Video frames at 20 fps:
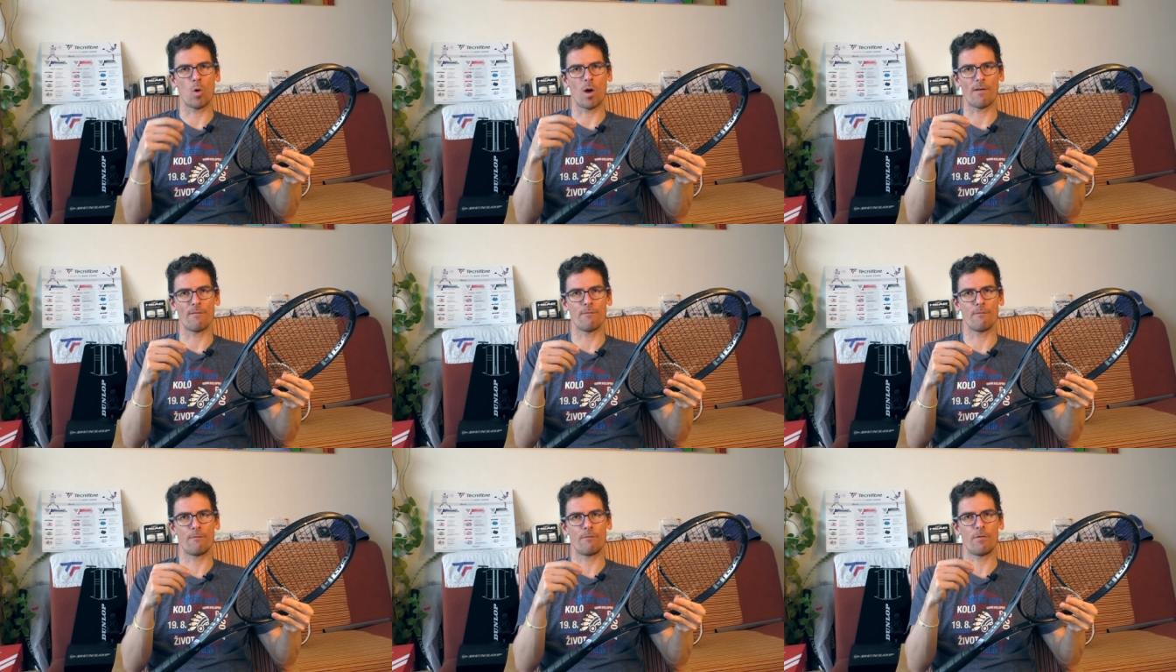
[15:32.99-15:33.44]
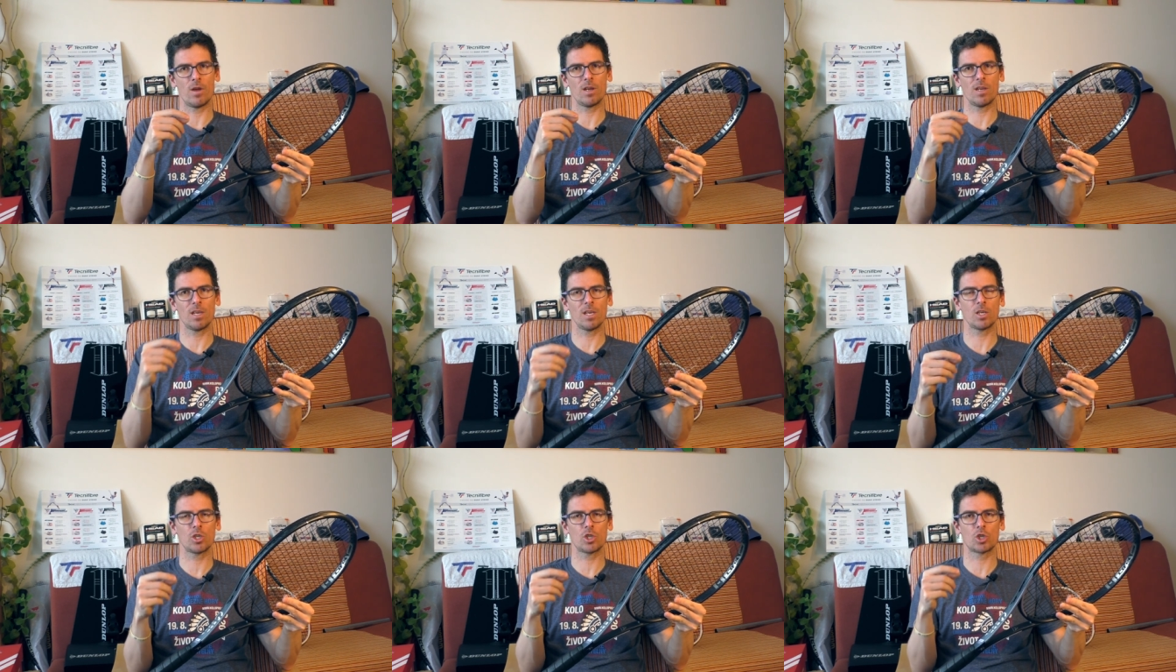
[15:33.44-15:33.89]
a
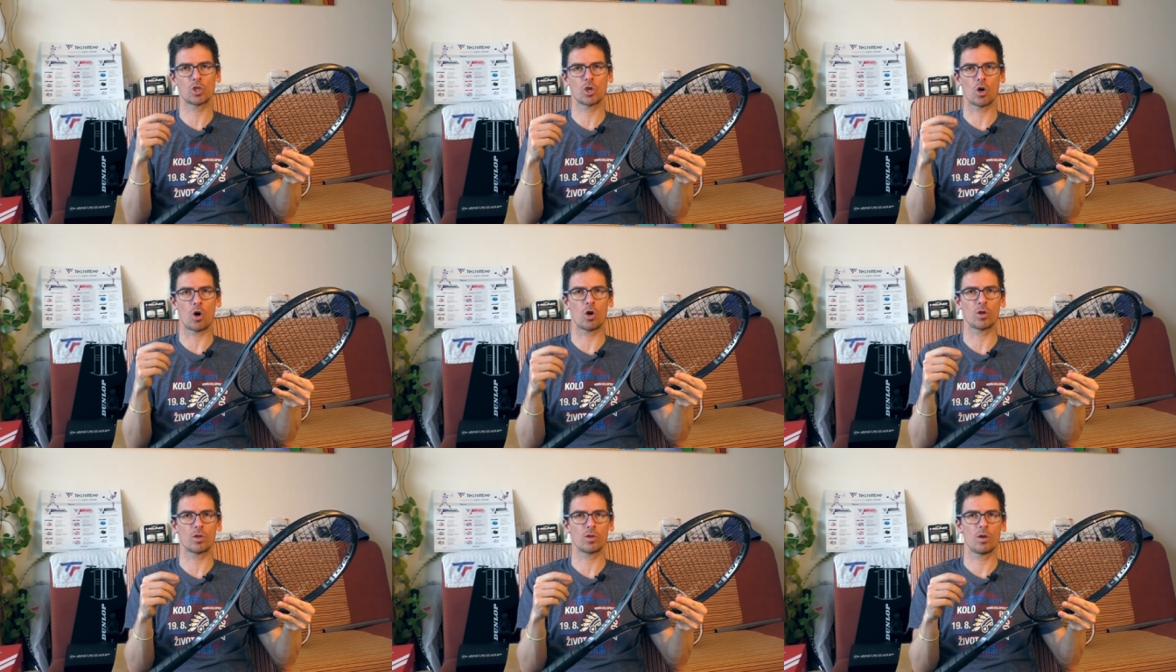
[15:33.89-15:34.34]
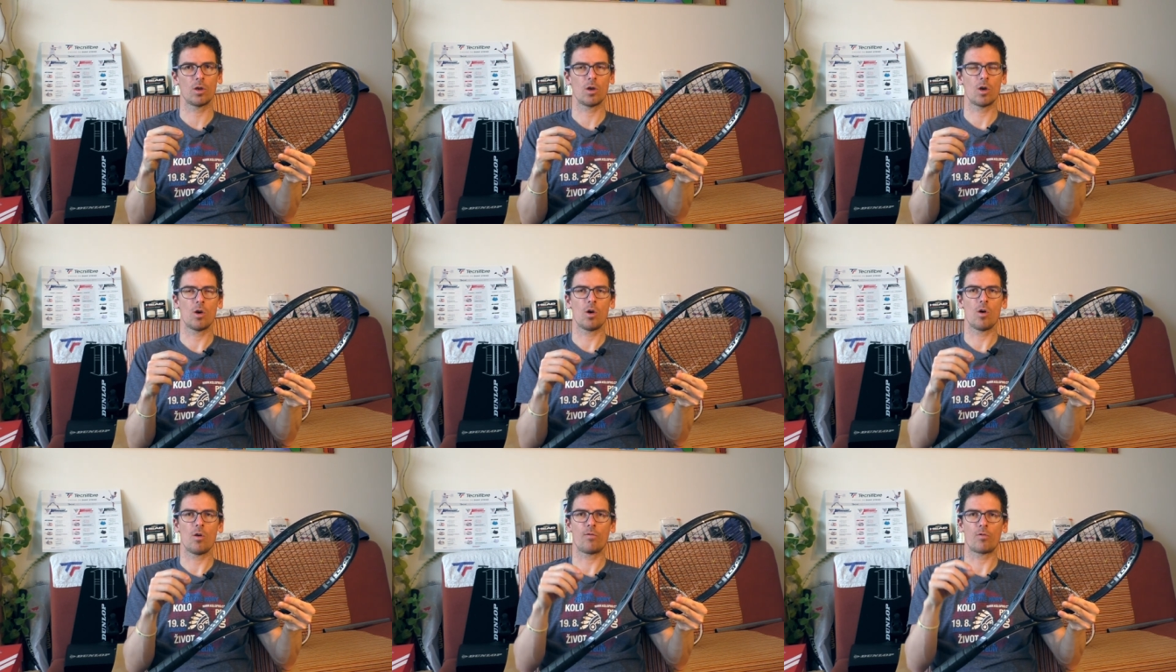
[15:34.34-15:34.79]
winning shot
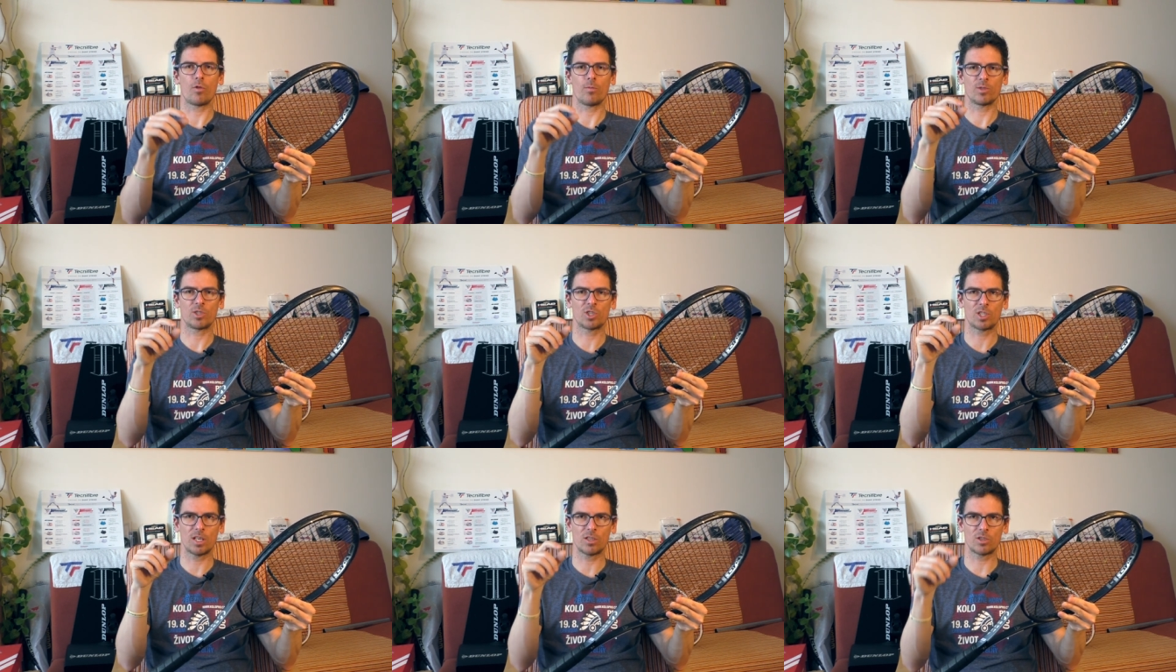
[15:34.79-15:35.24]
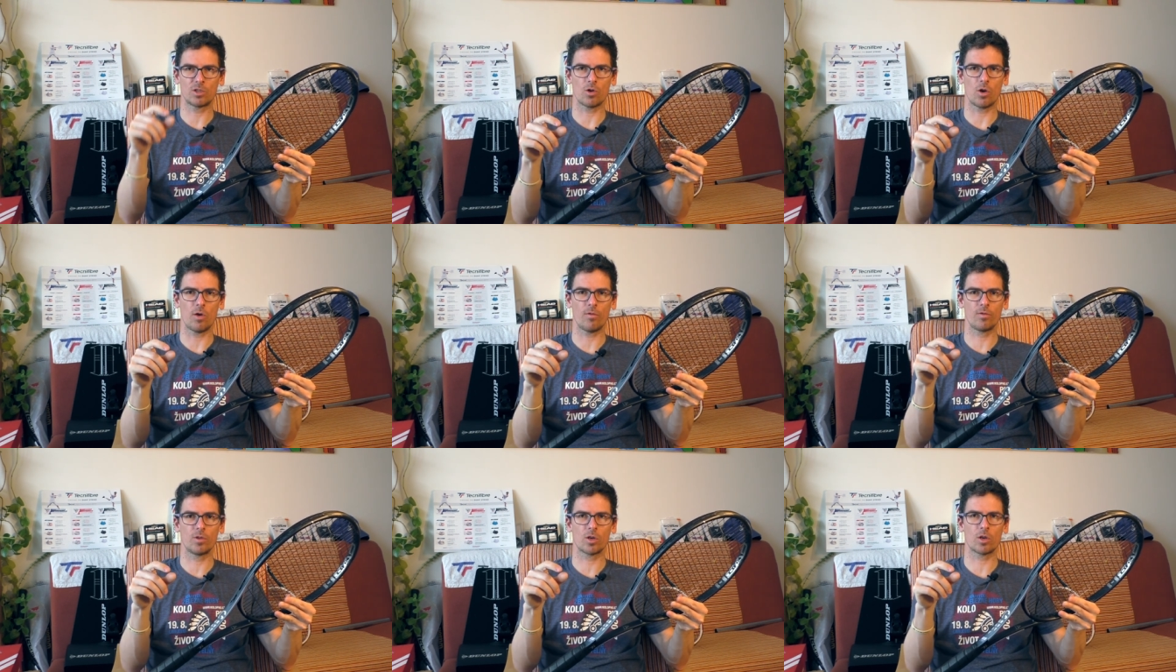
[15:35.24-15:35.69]
from center
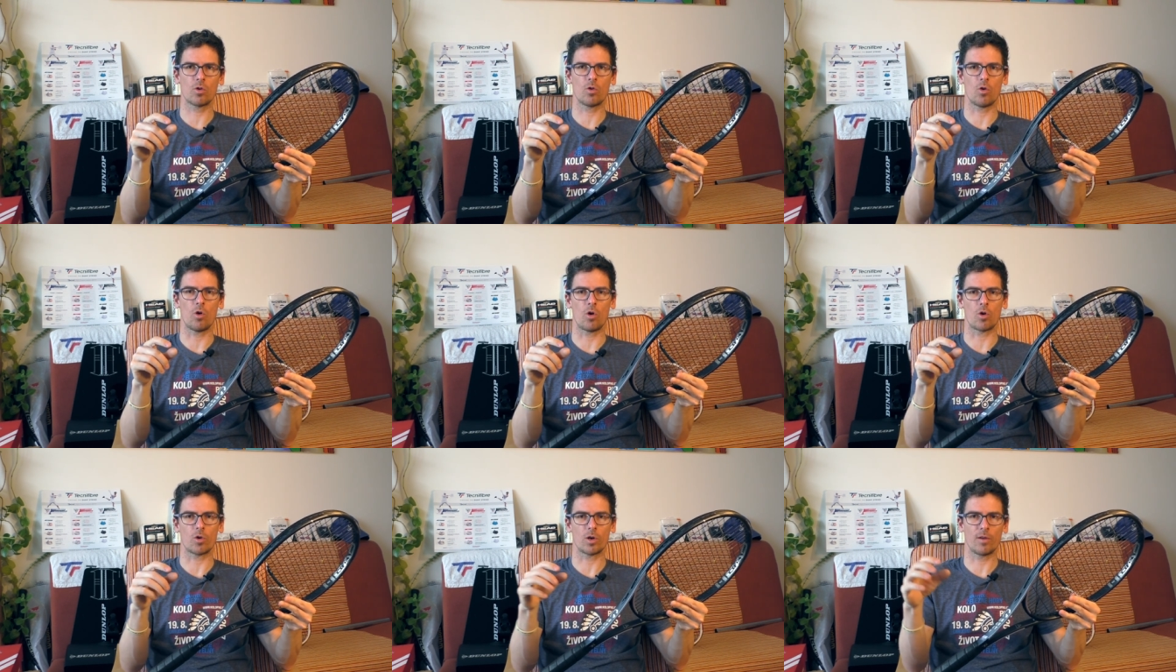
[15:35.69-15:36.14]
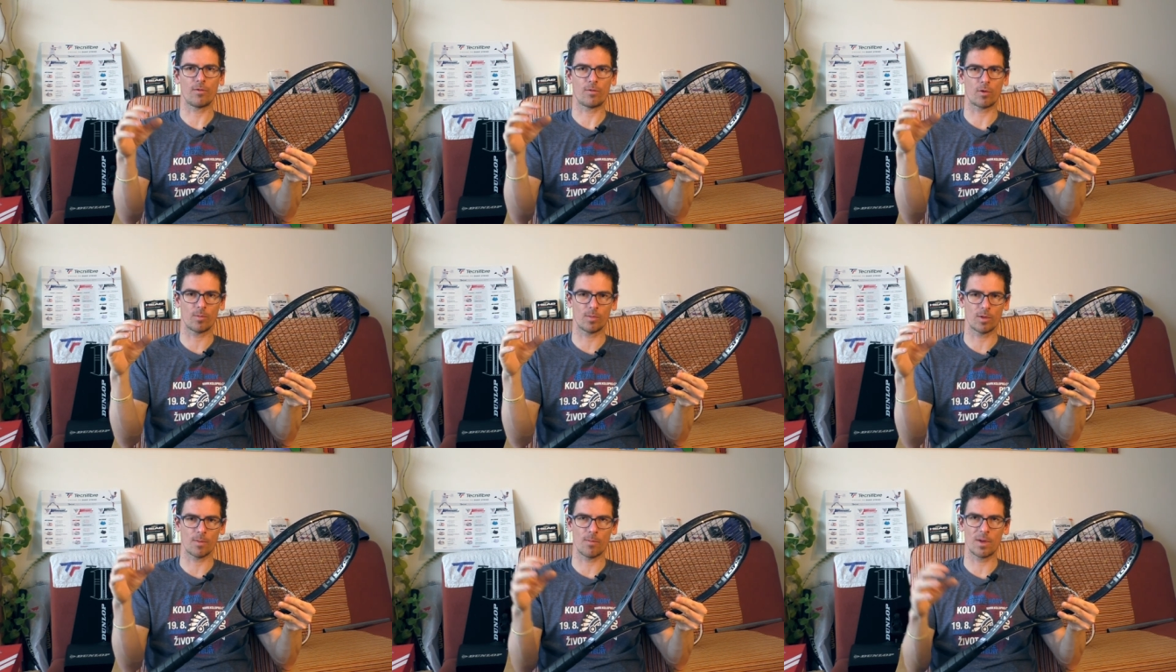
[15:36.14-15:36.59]
of the court
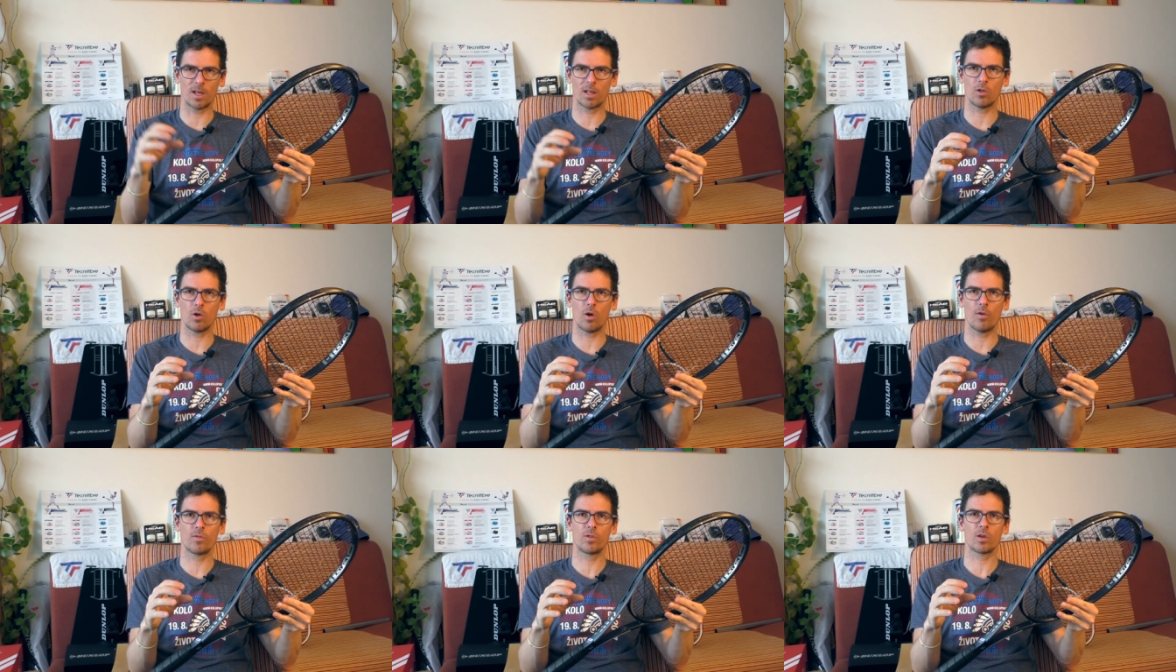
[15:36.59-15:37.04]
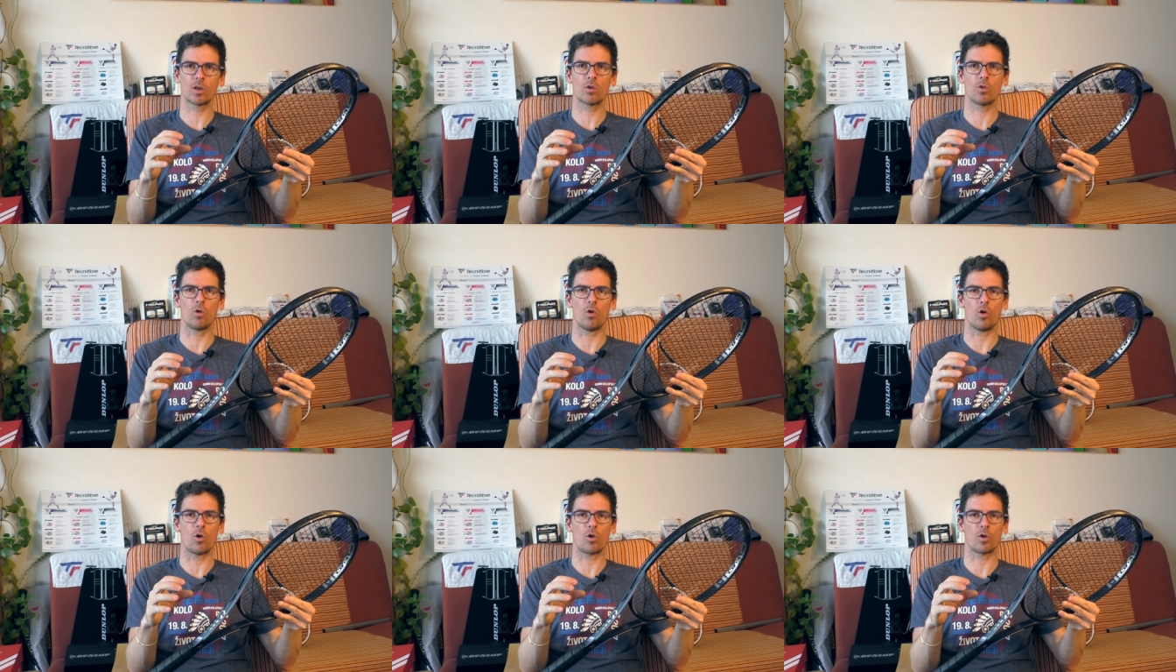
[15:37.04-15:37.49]
from the middle of the
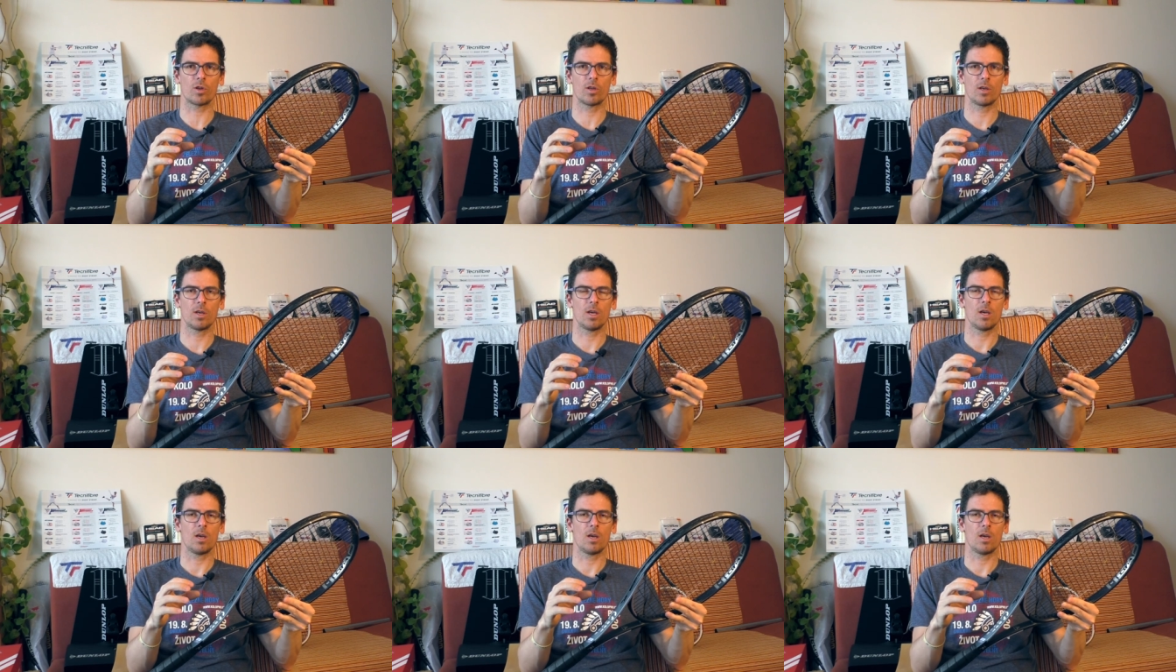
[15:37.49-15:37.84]
court